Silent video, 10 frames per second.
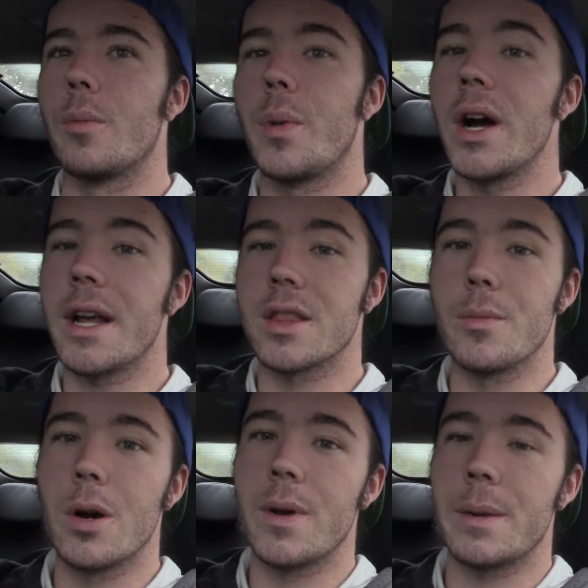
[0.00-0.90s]
But at the
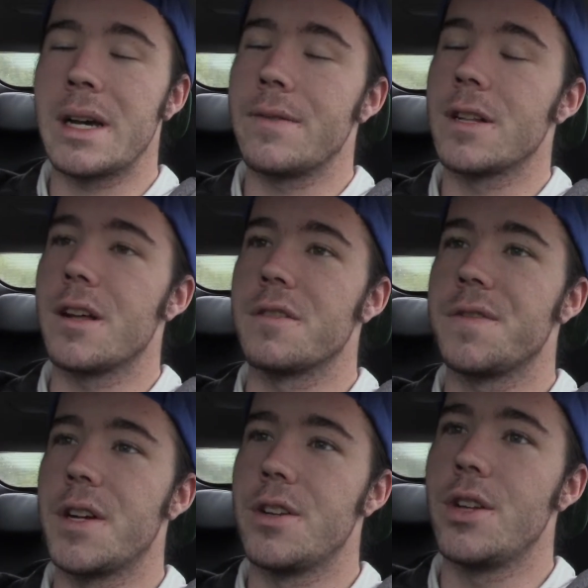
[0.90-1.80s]
moment, I'm having a lot of
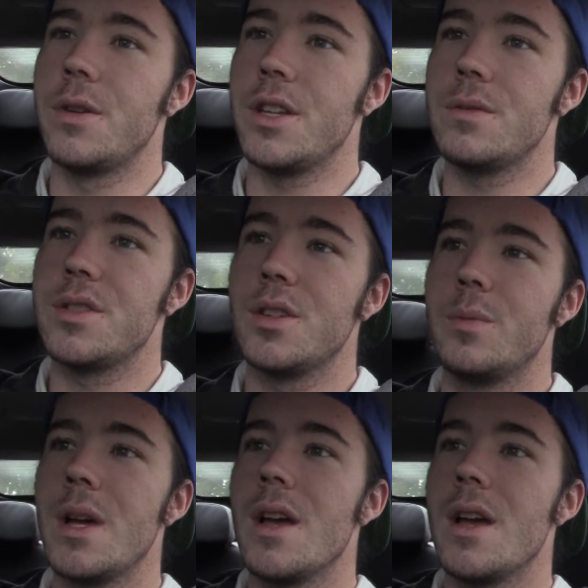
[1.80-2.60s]
fun doing YouTube,